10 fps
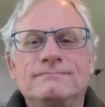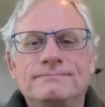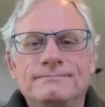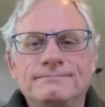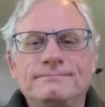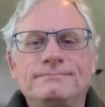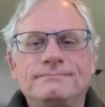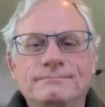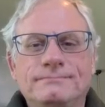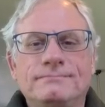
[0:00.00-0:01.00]

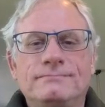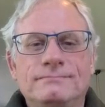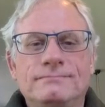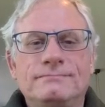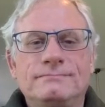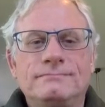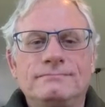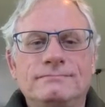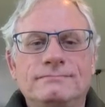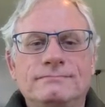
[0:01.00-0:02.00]

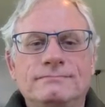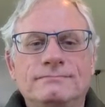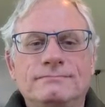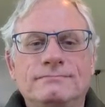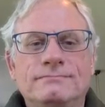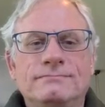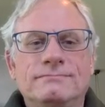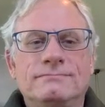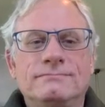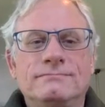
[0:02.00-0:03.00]

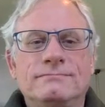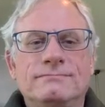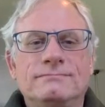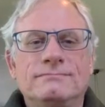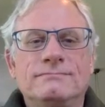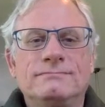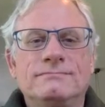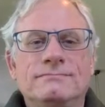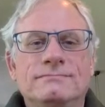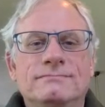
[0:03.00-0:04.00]

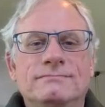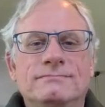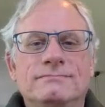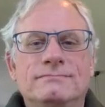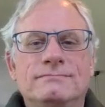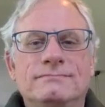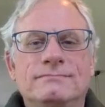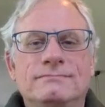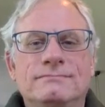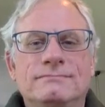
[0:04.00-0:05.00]

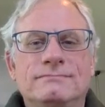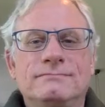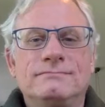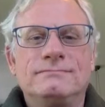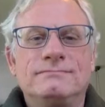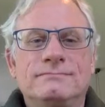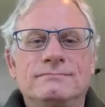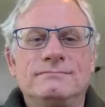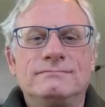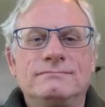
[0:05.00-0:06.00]

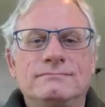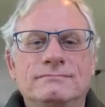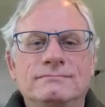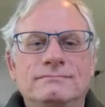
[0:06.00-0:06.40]
(silent)